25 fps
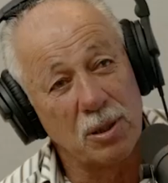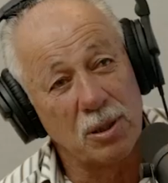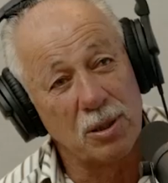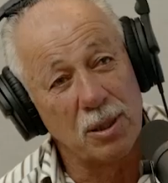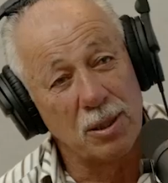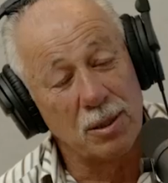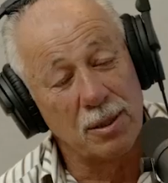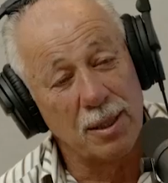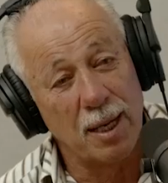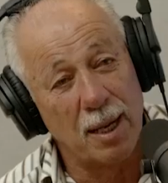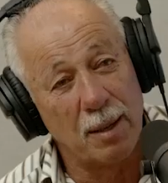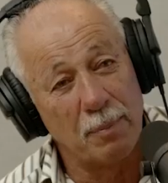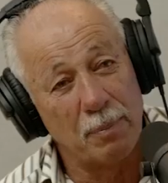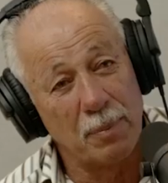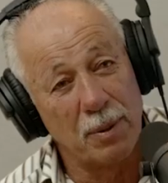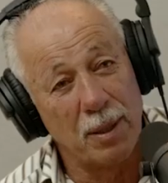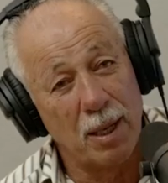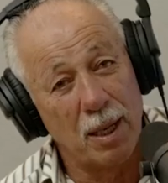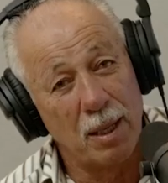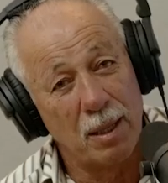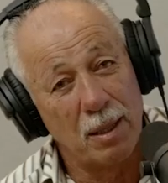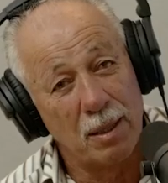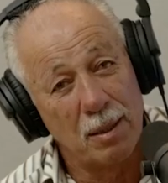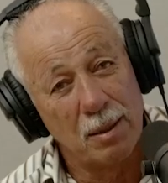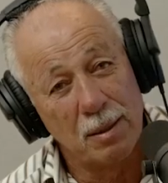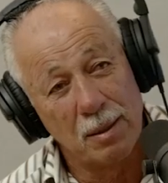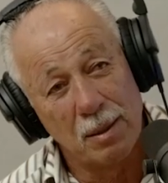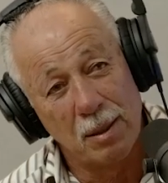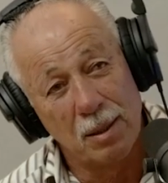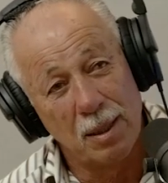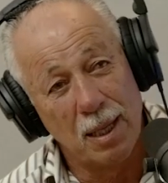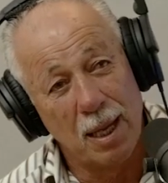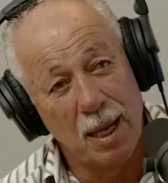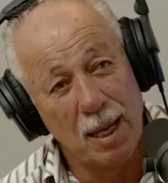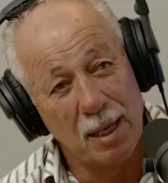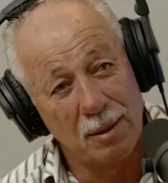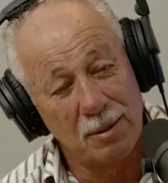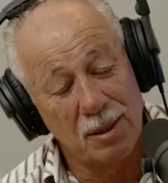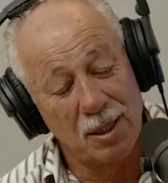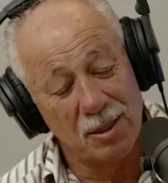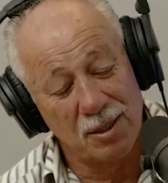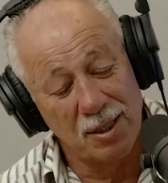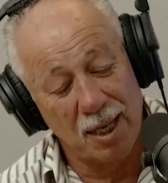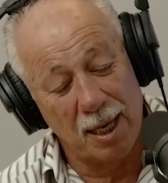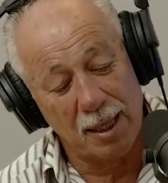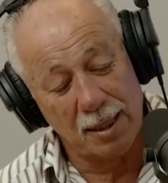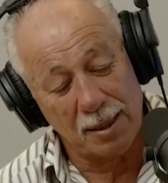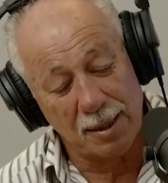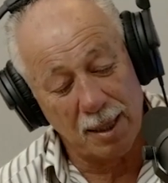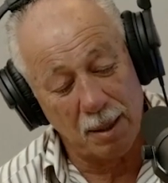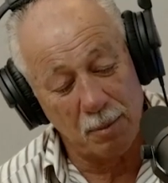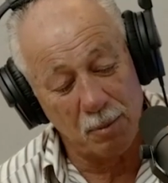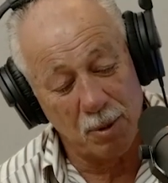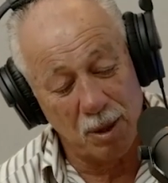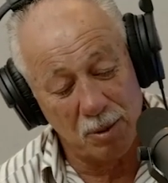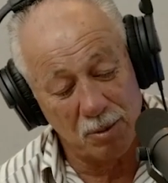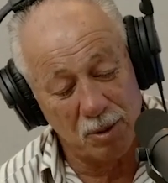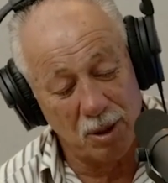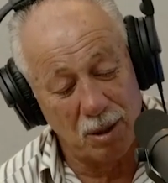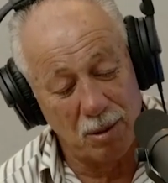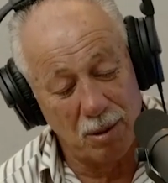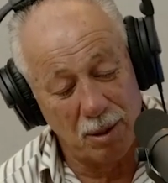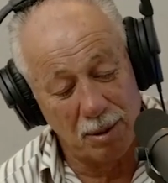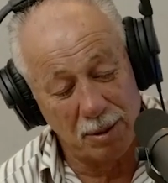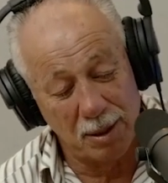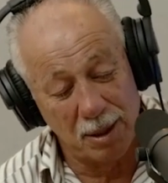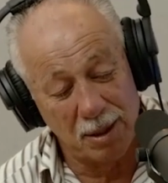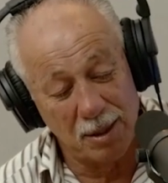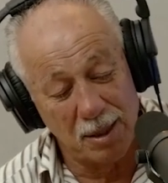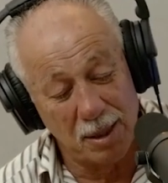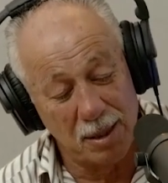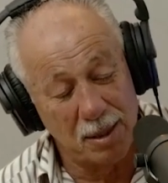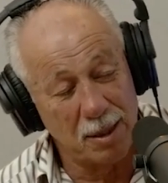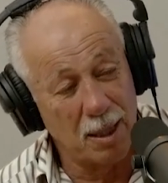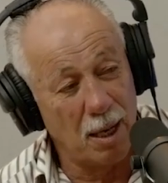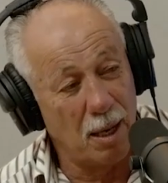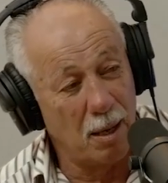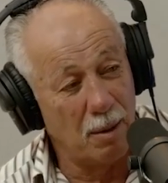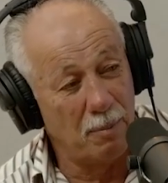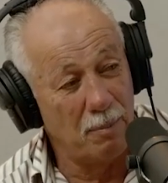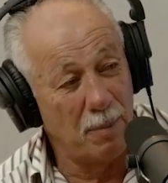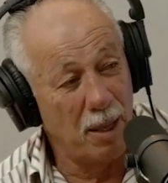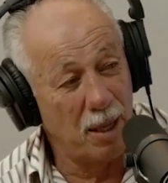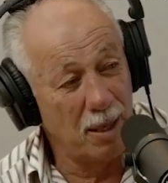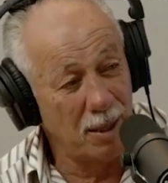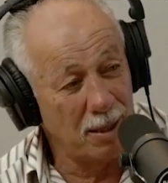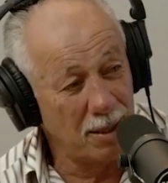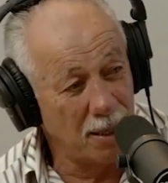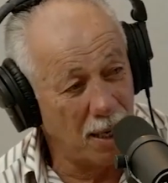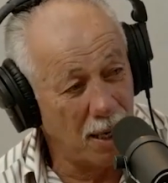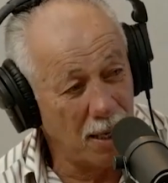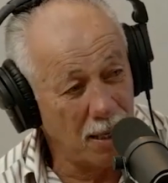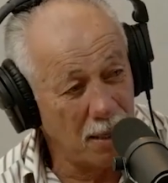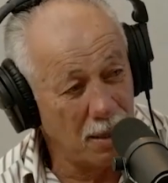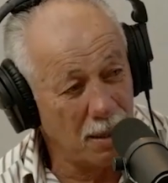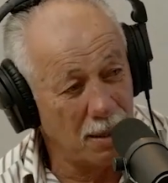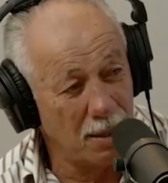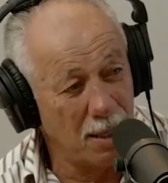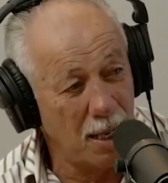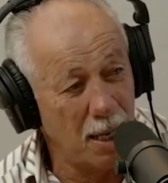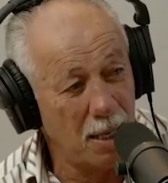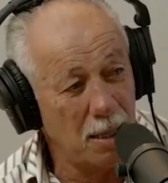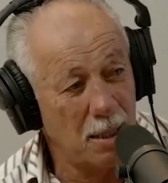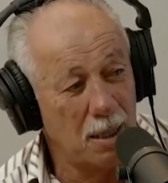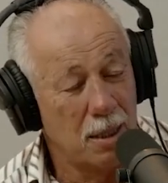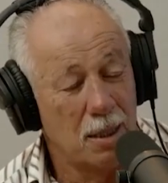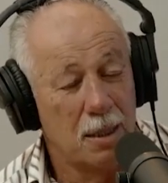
just happened to, as I say, sometimes I like to just go and meditate and that. Yeah.